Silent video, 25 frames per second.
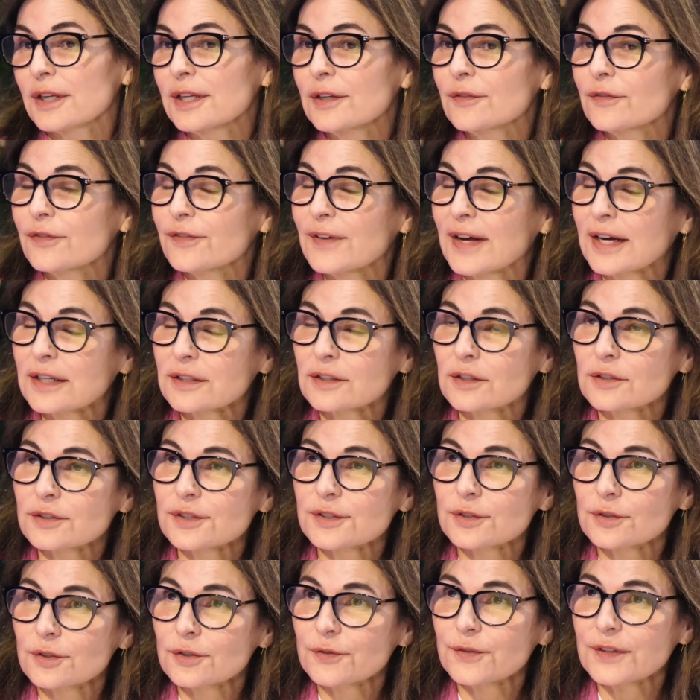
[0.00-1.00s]
In fact, our
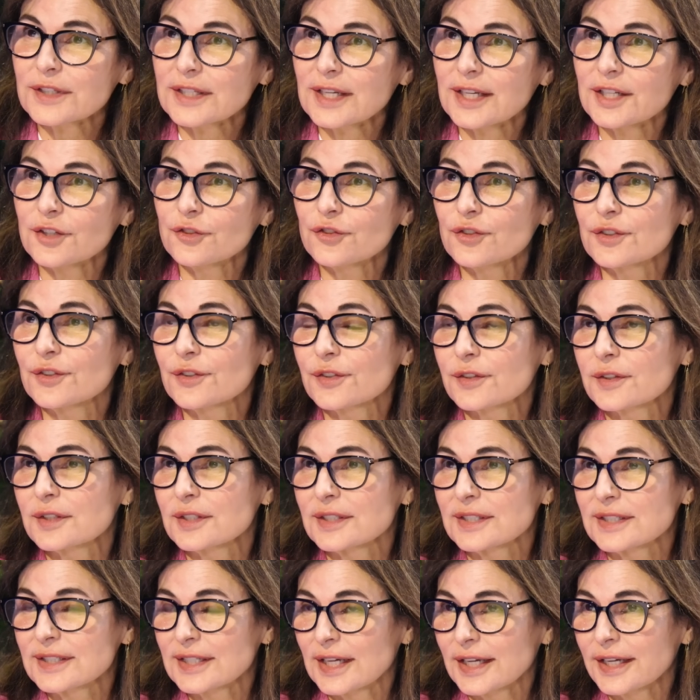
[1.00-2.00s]
certifications
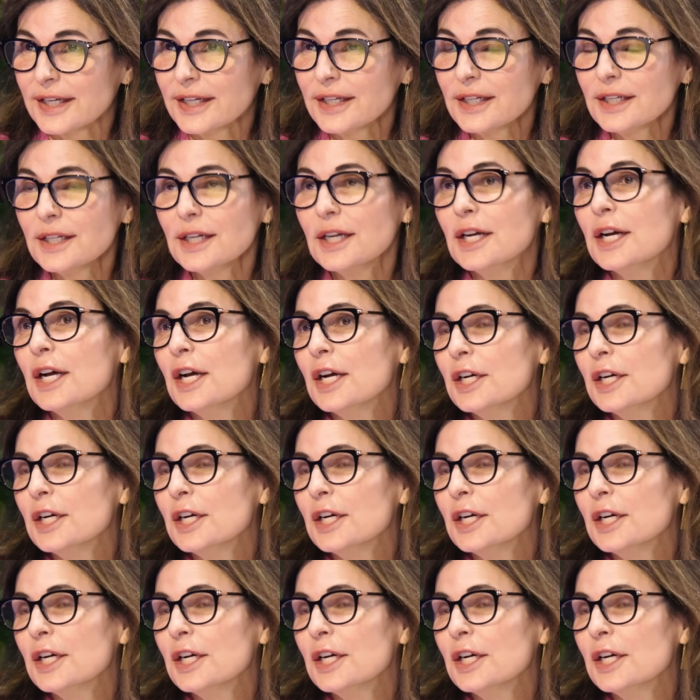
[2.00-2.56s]
today